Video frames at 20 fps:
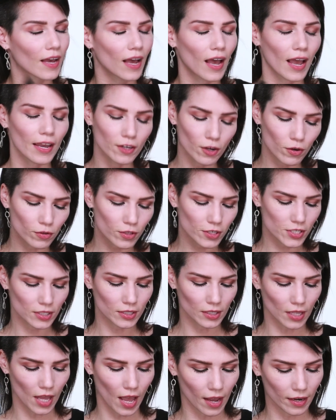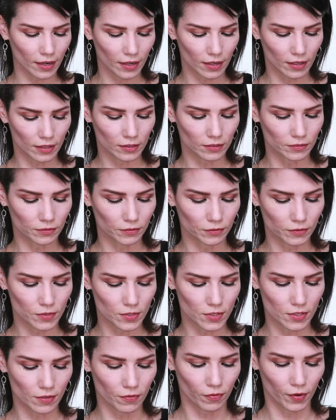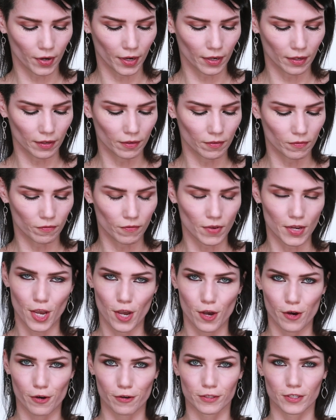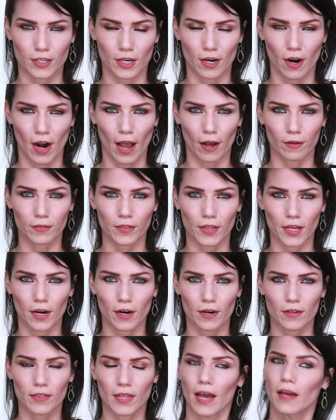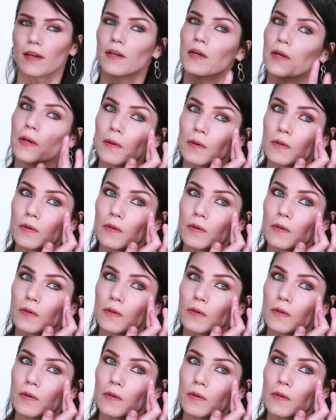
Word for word: I know there's a lot of different videos that are out there that